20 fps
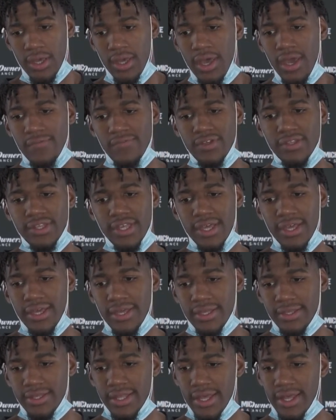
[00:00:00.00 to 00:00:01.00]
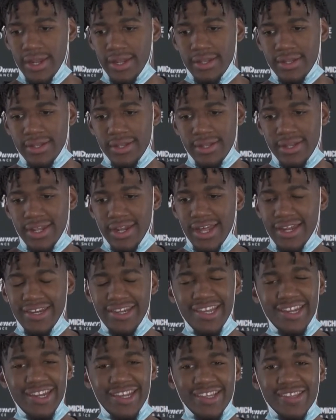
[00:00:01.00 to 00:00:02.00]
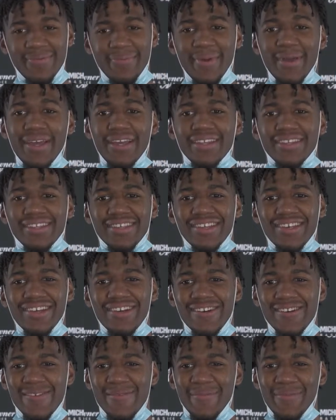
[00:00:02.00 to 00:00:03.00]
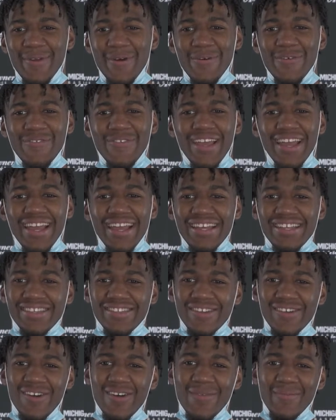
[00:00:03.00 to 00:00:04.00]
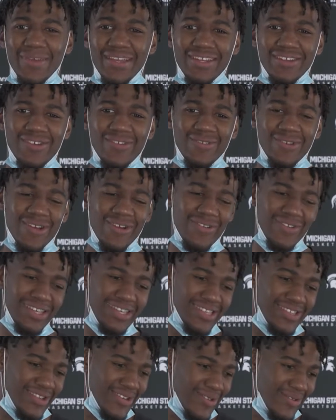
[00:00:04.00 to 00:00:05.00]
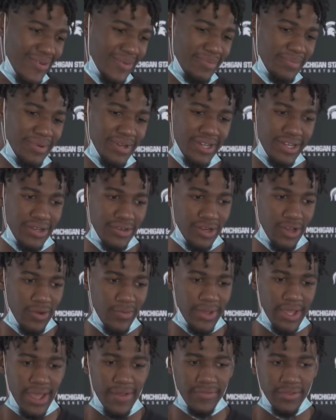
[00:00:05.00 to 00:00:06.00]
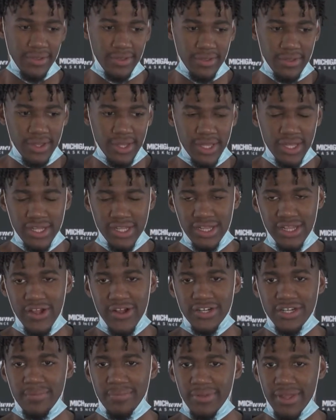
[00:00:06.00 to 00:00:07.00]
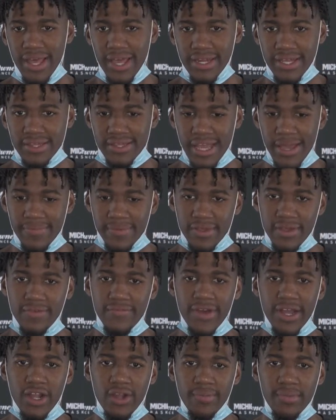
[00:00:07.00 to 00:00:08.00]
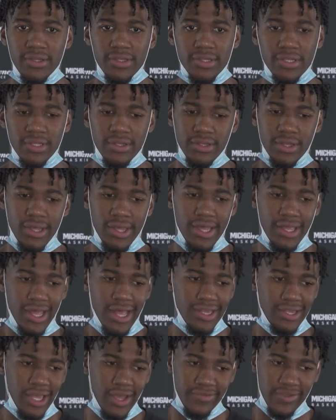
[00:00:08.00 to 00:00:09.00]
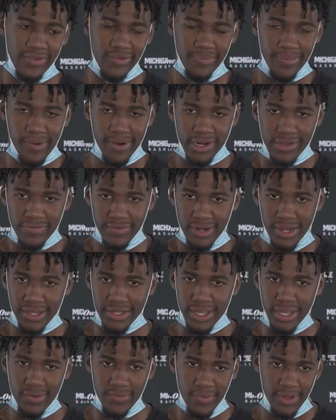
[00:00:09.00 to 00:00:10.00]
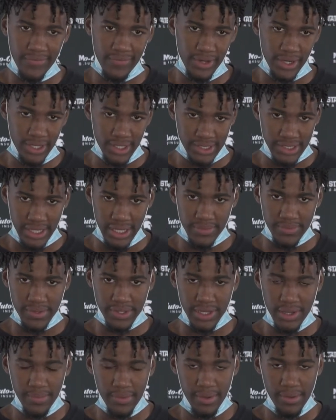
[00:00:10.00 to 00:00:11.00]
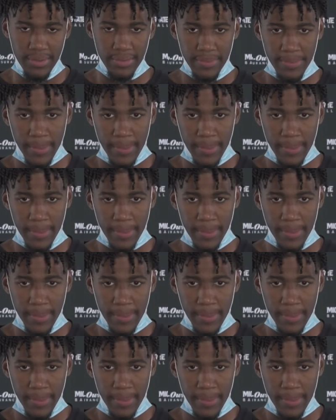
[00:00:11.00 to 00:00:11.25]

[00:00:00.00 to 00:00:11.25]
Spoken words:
everything that I didn't expect. No fans, so I mean, no Izone, but you know, we have to learn to play in these types of environments, and I loved every part of it, and I can't wait for the next games to come up.